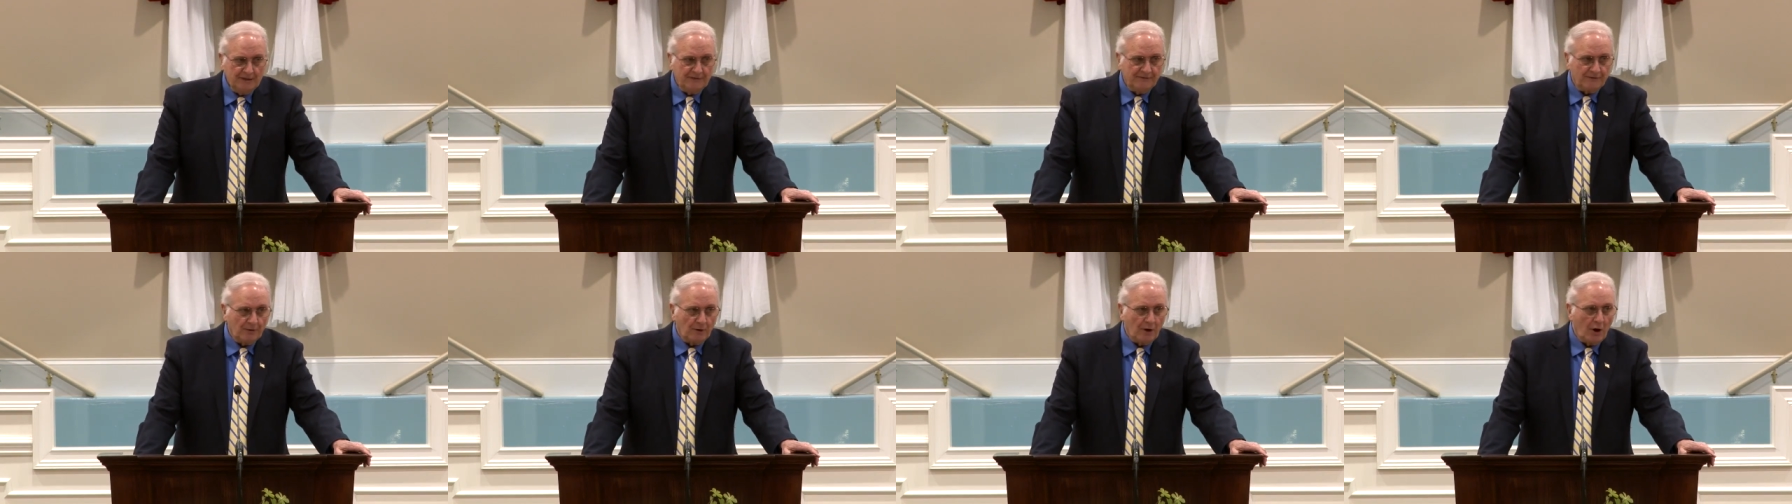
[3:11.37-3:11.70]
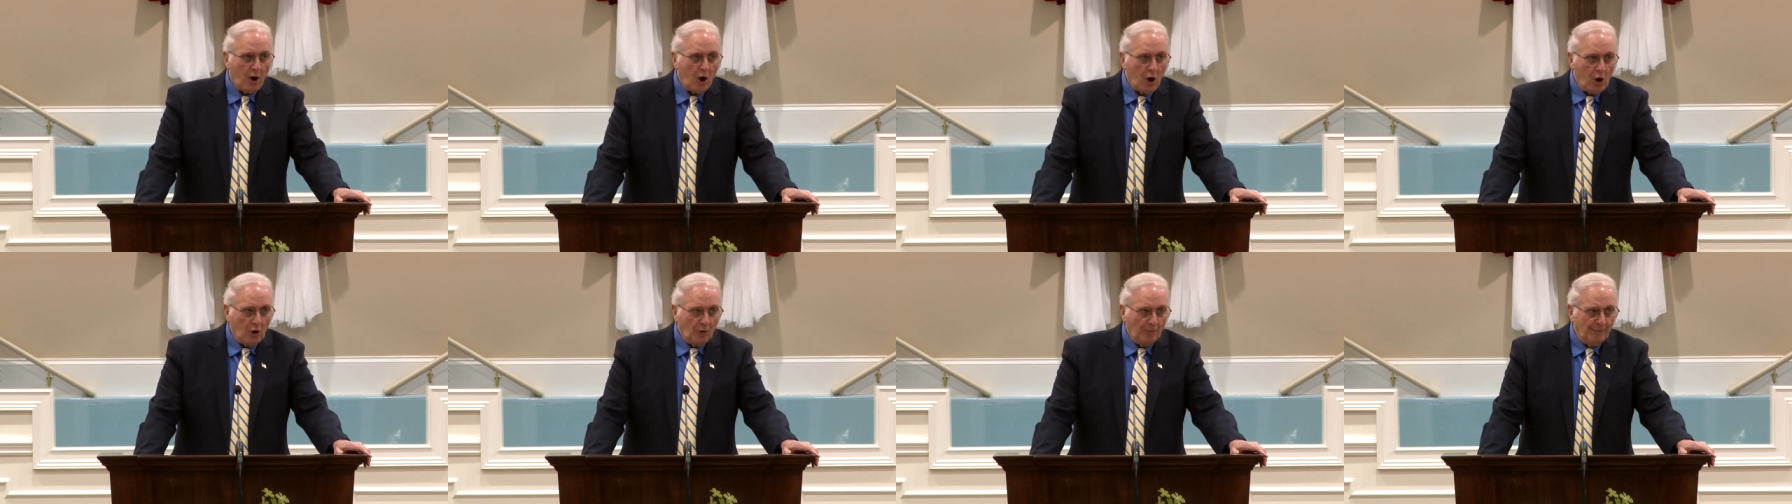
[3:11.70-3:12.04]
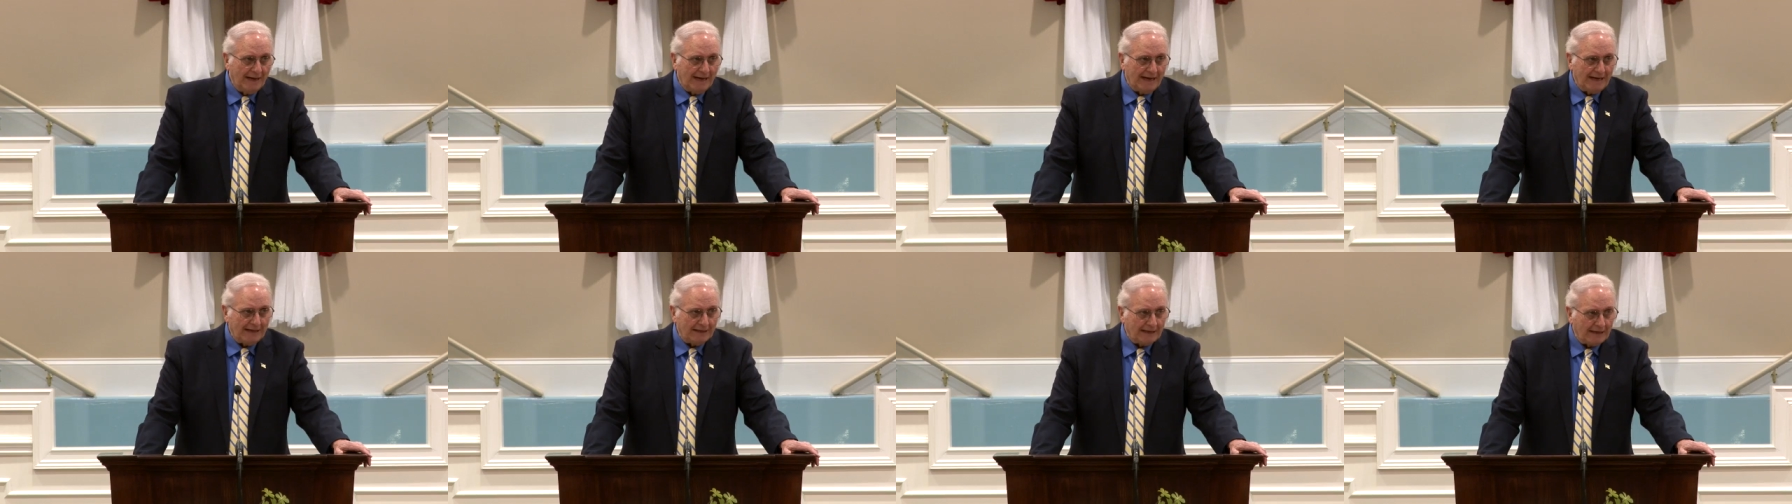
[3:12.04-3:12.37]
for all
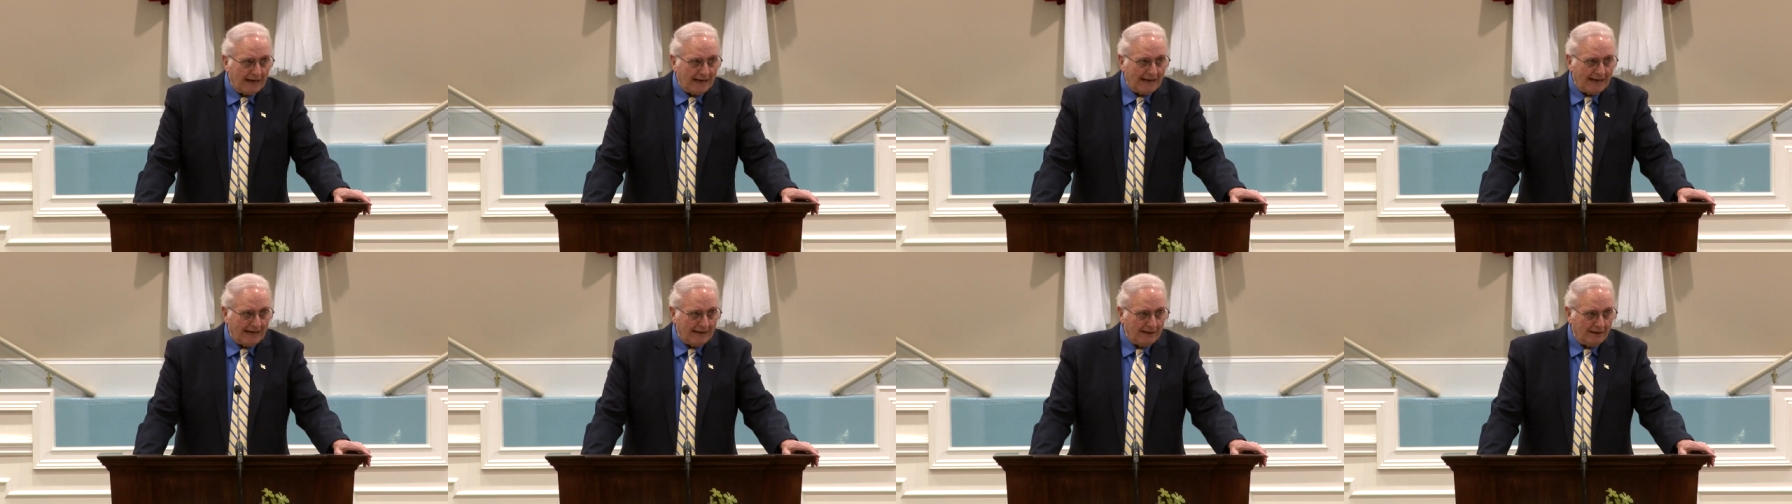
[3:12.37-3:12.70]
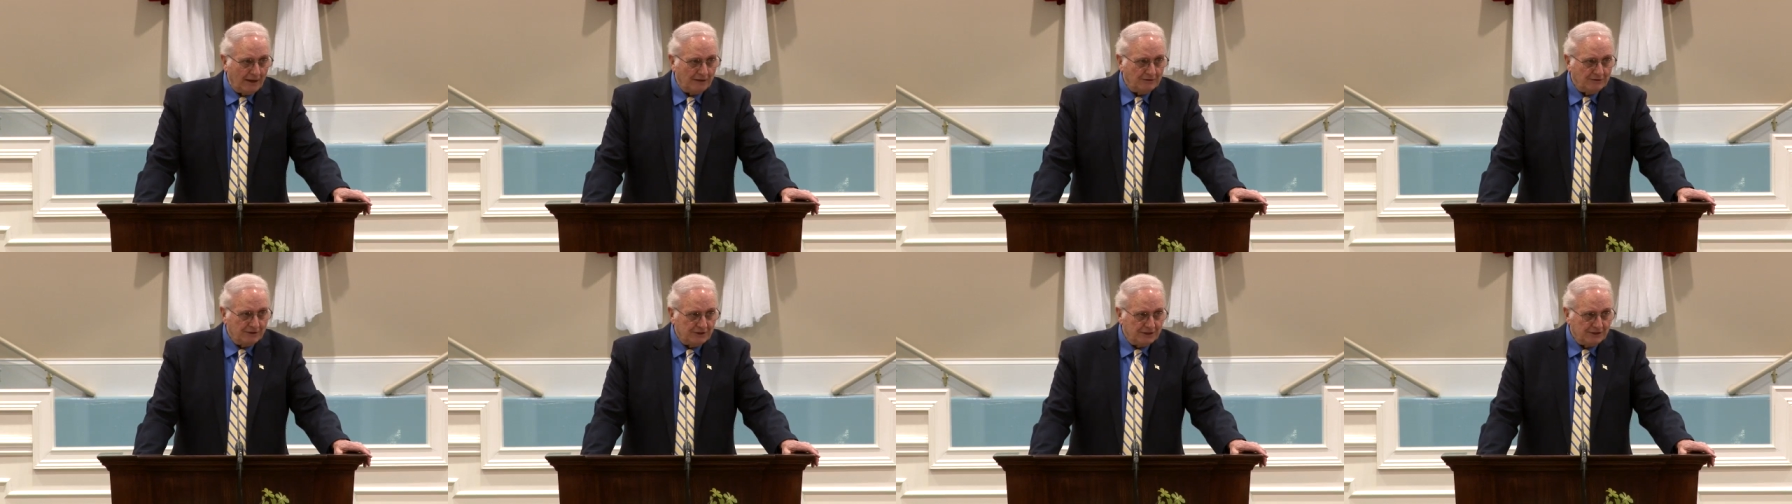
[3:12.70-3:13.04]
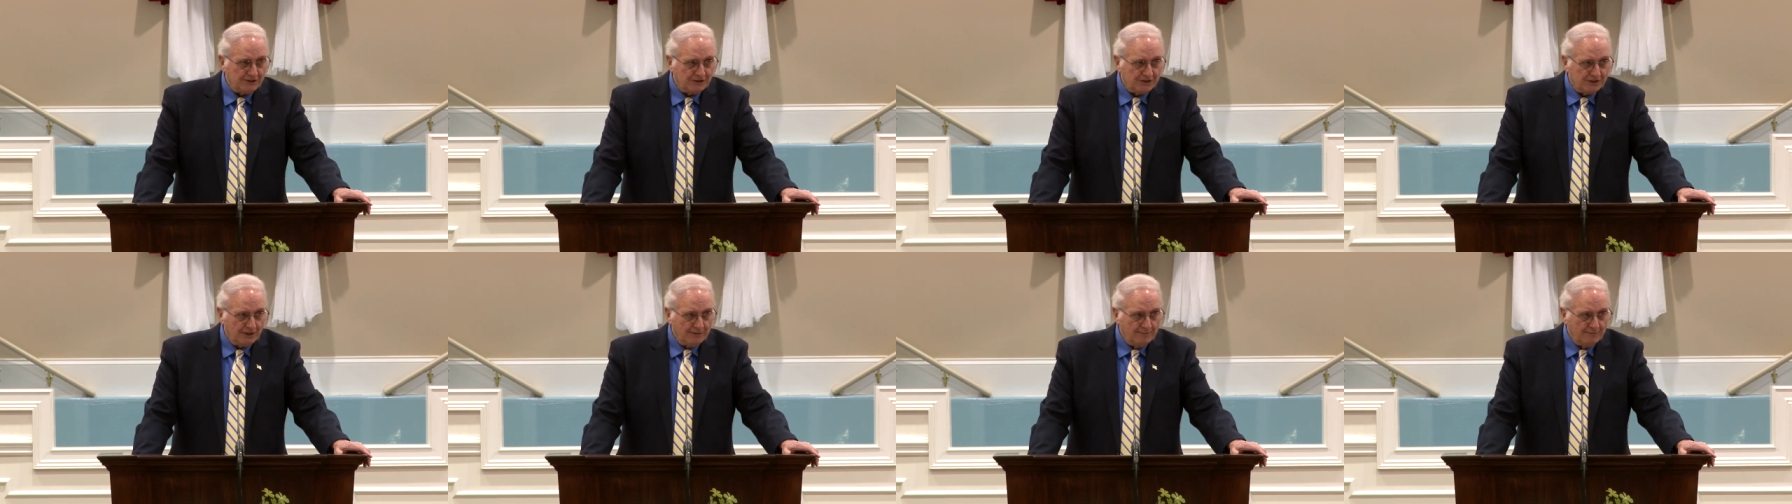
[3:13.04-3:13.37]
mankind, not
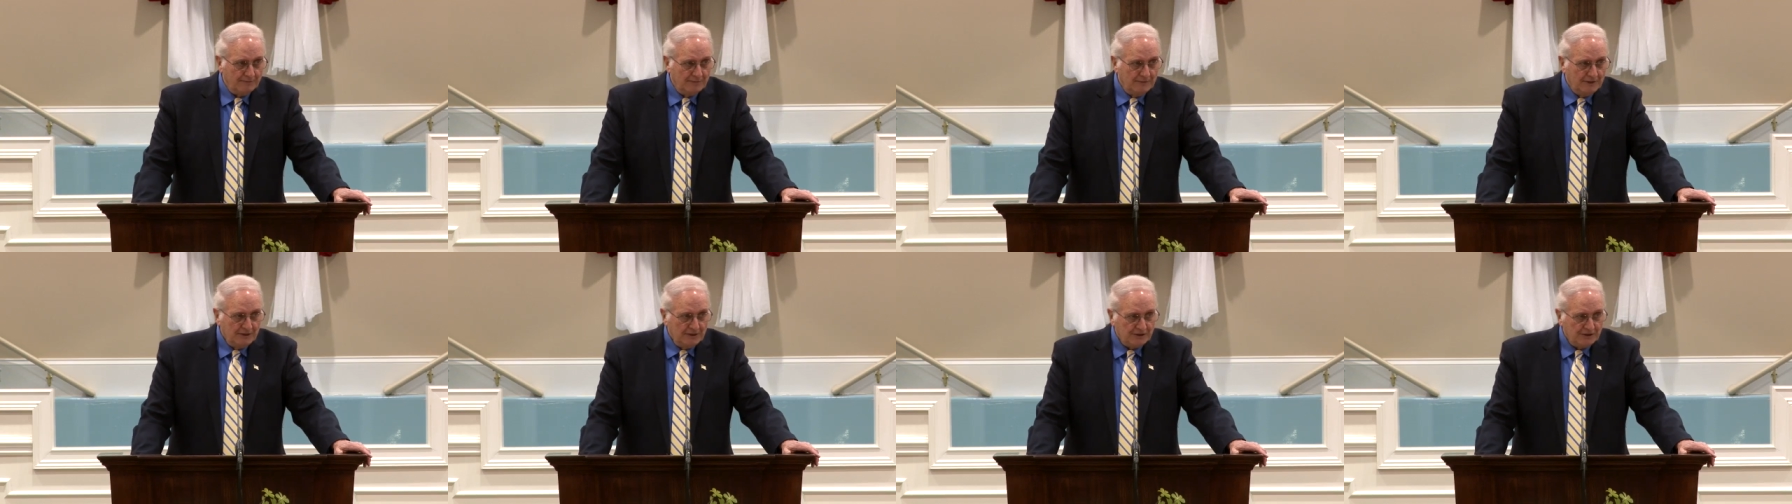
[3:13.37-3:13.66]
just some